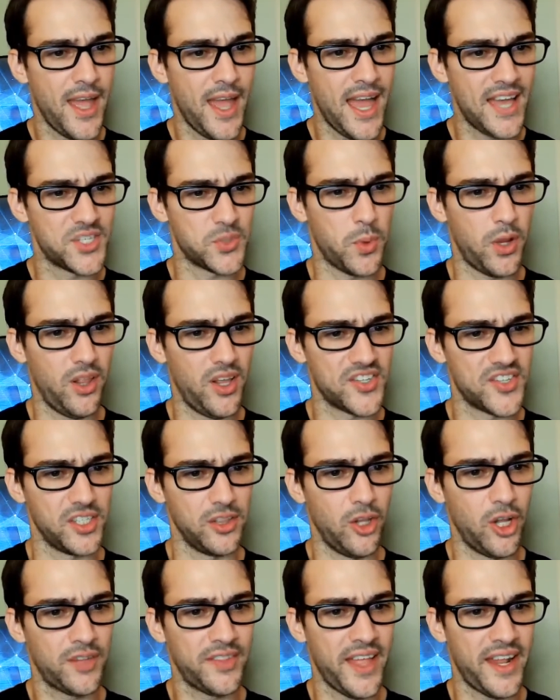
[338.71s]
as well as a
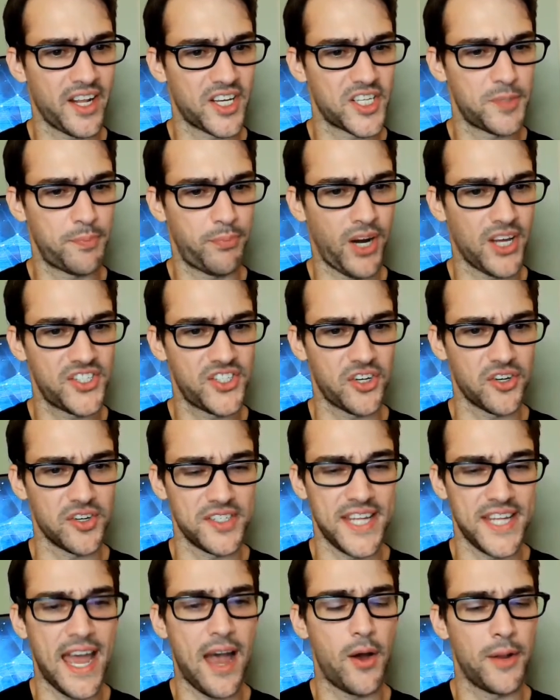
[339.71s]
look that expressed her
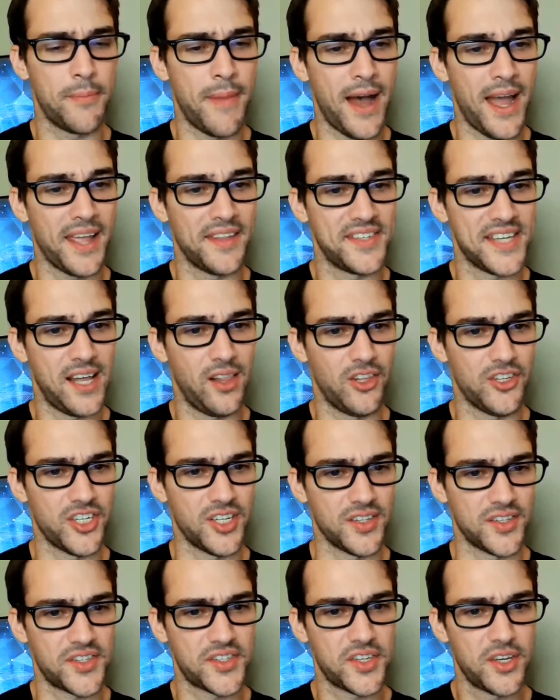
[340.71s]
doubt in my
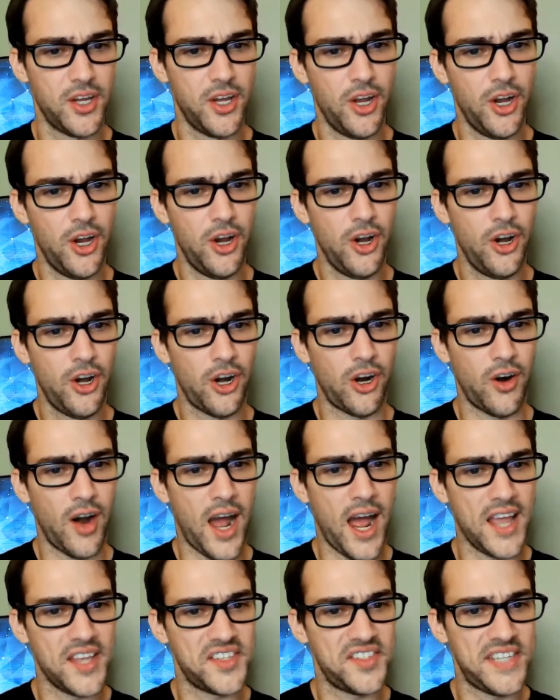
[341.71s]
intelligence, her
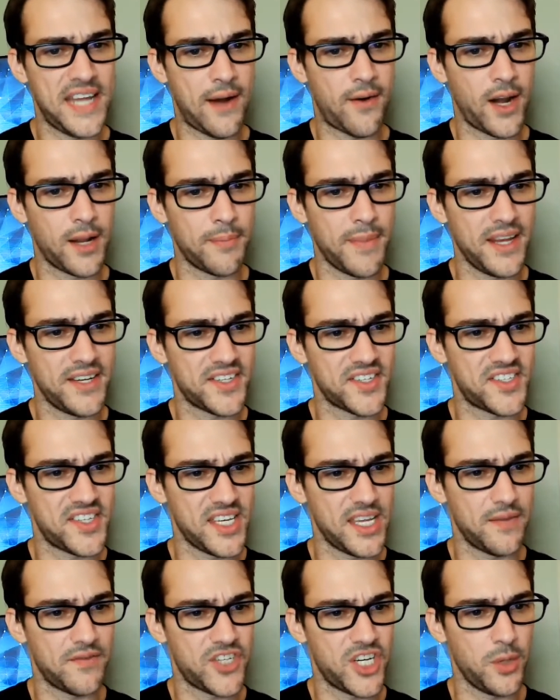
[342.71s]
eyes daring me to
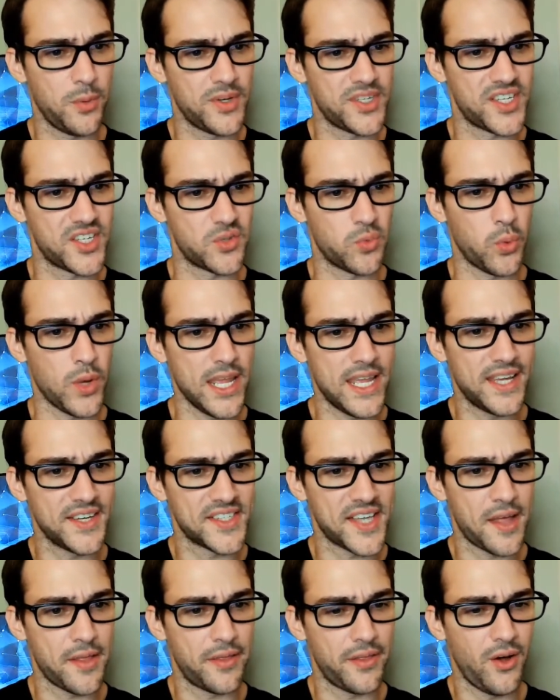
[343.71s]
see if she was as weak as
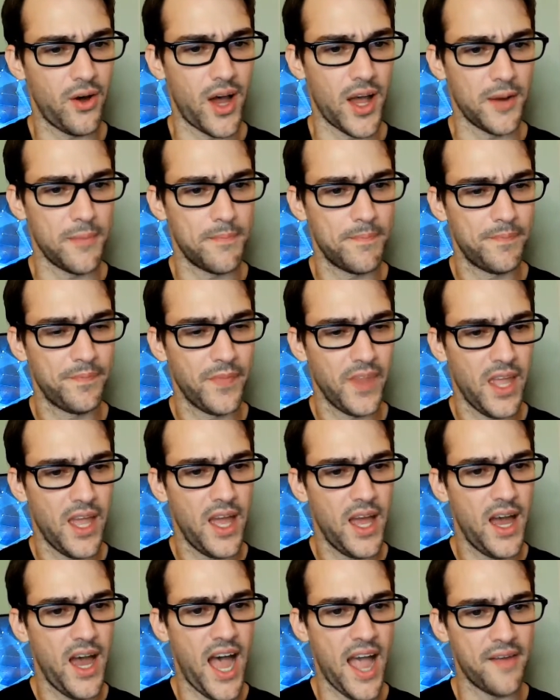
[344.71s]
I thought.
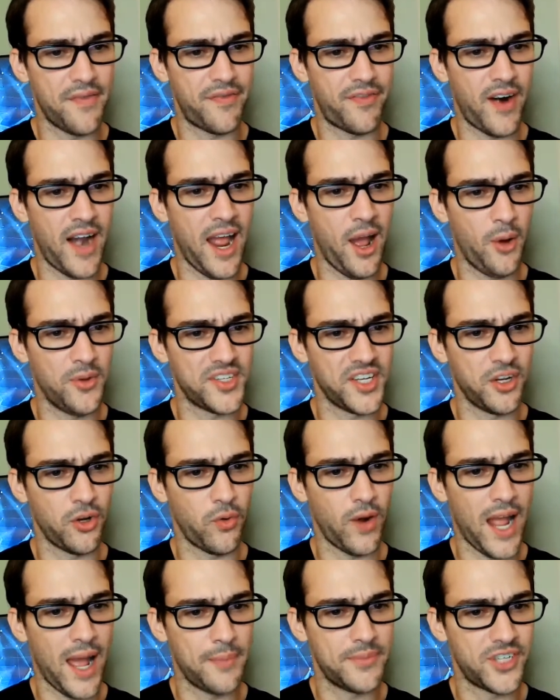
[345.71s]
I frowned and
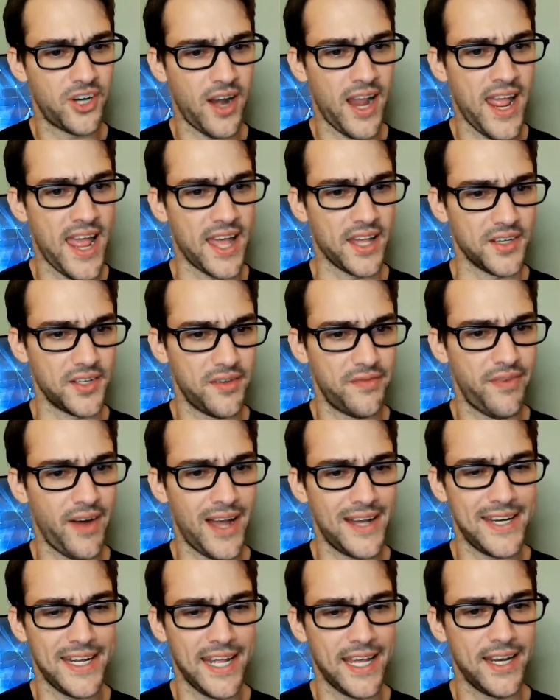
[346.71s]
grabbed her hand,
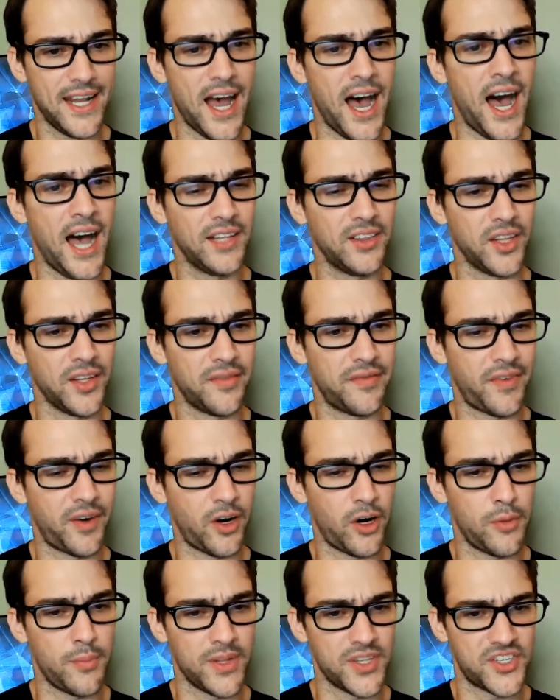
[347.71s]
finding it oddly
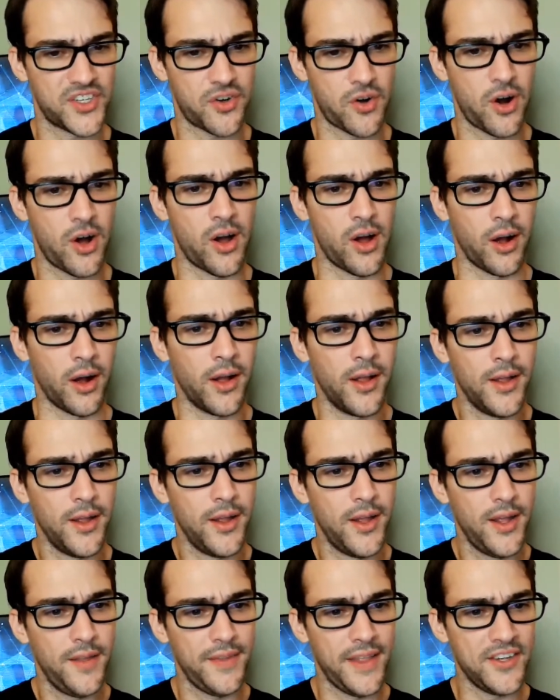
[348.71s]
firm and strong.
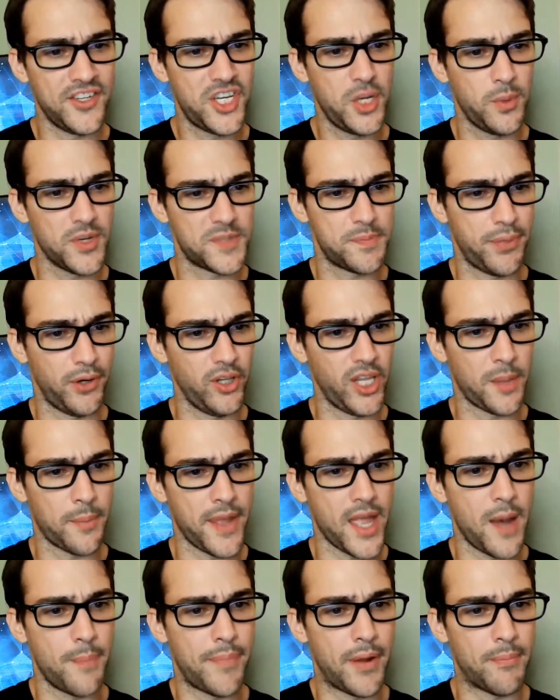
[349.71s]
Then she was pulling
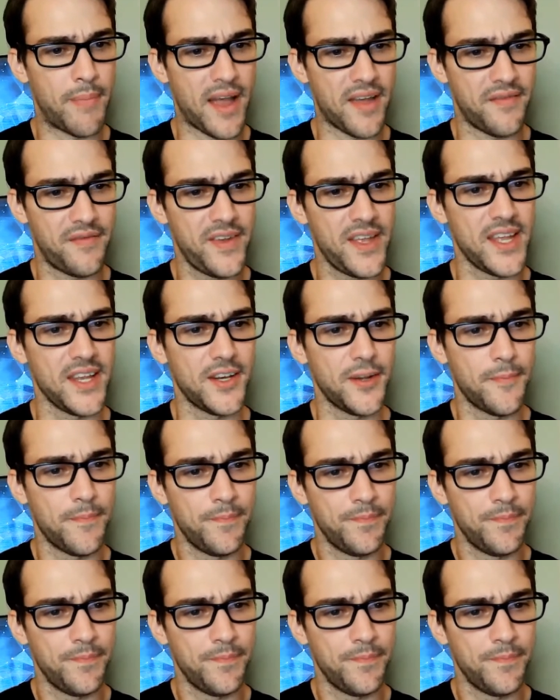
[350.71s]
me up on my feet.